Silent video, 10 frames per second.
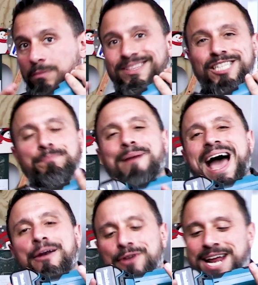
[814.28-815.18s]
This
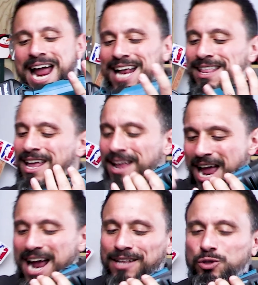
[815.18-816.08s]
battery and
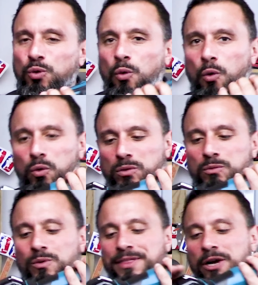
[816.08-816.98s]
tool,
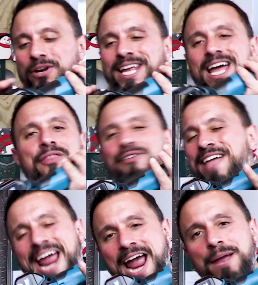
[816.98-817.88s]
when they're together,
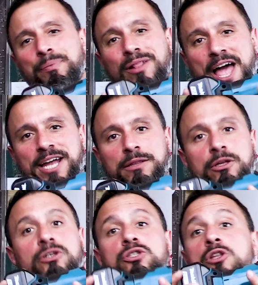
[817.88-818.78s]
they ain't
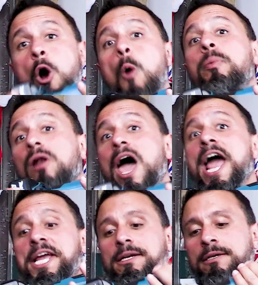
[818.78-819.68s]
playing. There's no
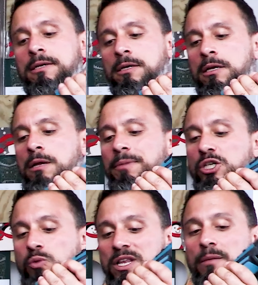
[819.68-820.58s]
play
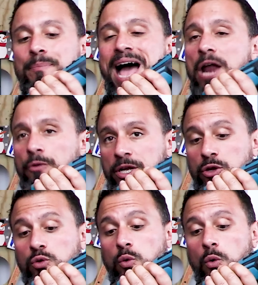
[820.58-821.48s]
between the battery
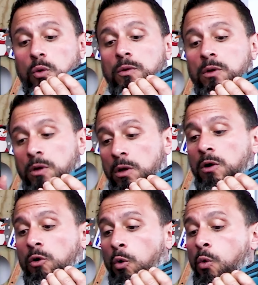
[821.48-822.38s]
and the tool.
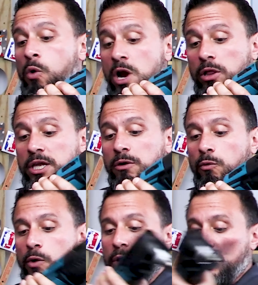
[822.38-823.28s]
Really,
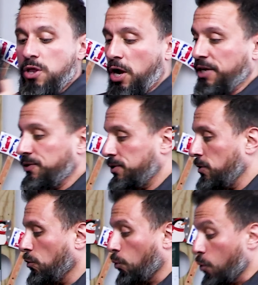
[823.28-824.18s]
really
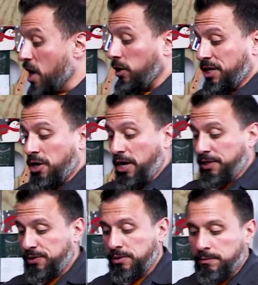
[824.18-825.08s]
nice. Really
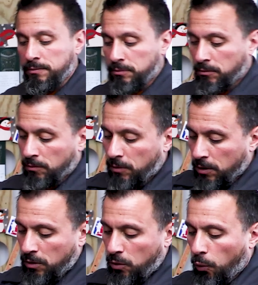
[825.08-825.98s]
nice.
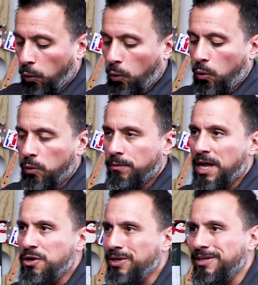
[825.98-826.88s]
Whew.
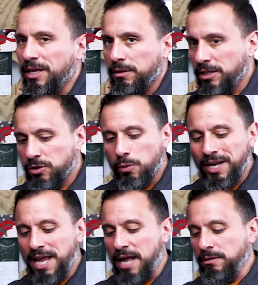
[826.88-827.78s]
And you could, let's do
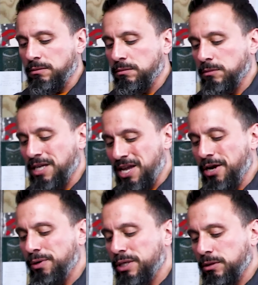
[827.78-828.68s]
it again. You
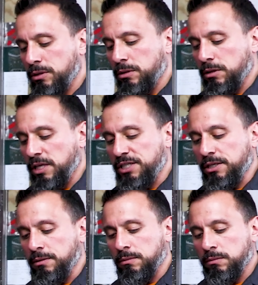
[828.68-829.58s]
hear it? Listen.